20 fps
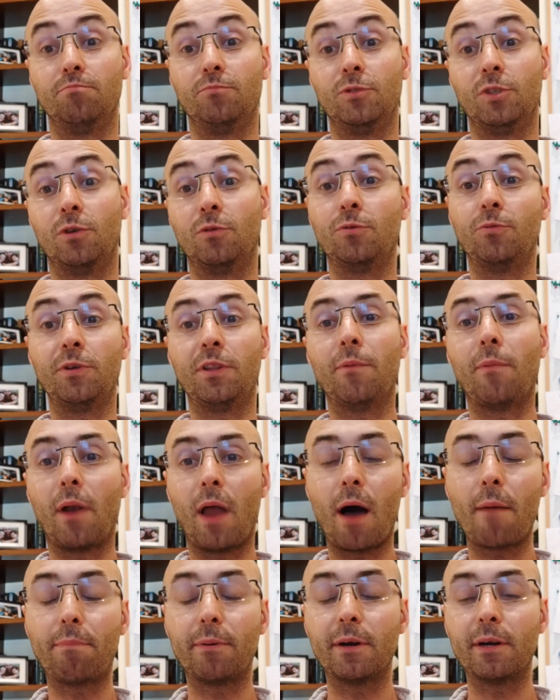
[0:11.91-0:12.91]
you know, we
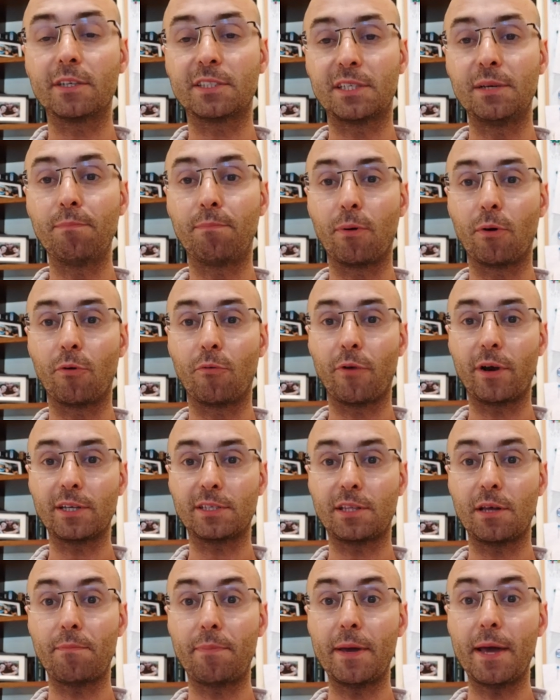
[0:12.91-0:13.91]
develop a simple
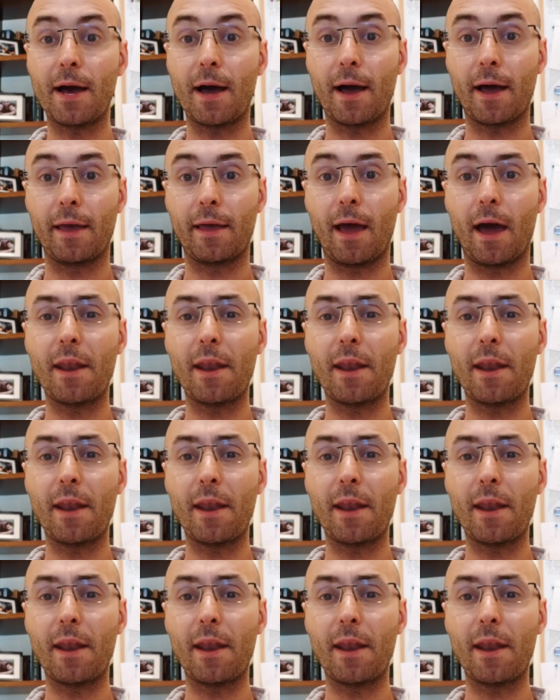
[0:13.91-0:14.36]
REST API,